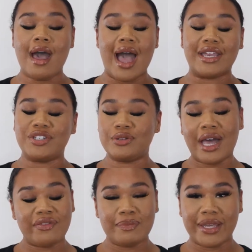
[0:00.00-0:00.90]
I do
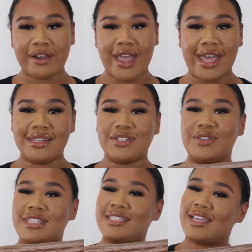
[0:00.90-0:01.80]
have a bigger head, so
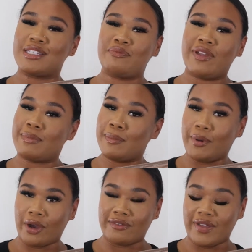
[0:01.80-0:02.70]
this does fit me
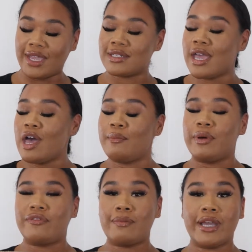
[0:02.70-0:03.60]
perfect,
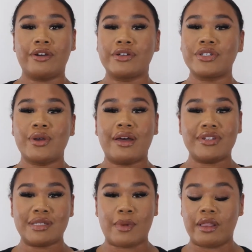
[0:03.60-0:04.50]
but for my girls who have a
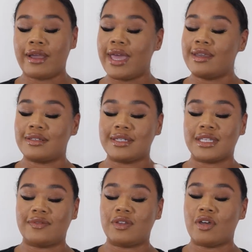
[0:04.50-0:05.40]
smaller head, it does
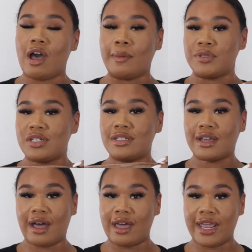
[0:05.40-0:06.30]
give you the option to
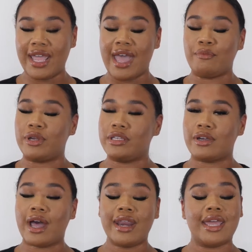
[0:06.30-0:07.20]
cut it, and when you
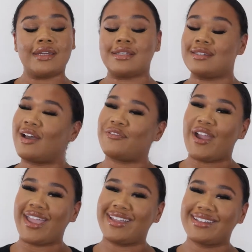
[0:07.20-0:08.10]
cut it, it does not fray.